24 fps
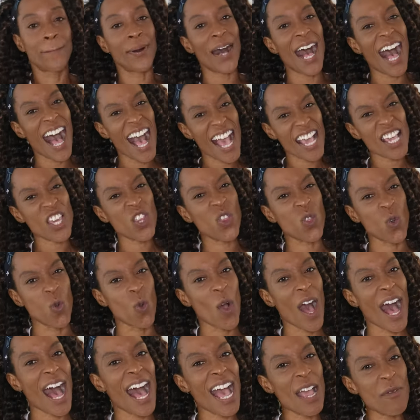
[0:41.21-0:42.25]
But I
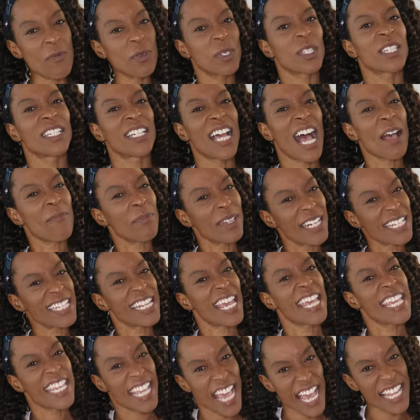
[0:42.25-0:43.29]
thought I'm gonna
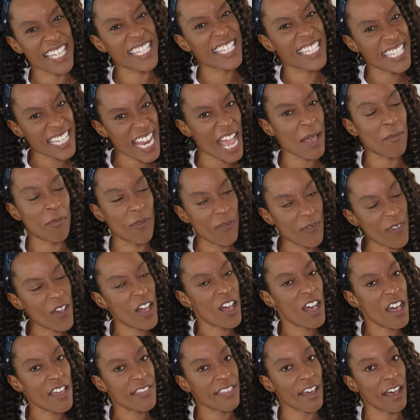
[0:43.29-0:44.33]
take it a step
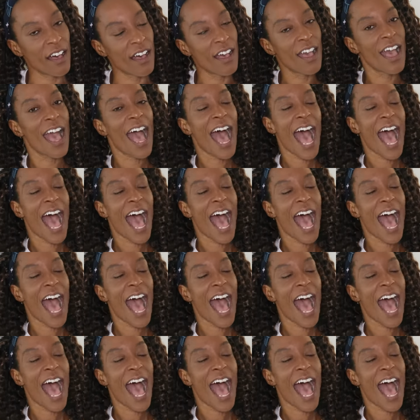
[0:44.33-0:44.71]
further.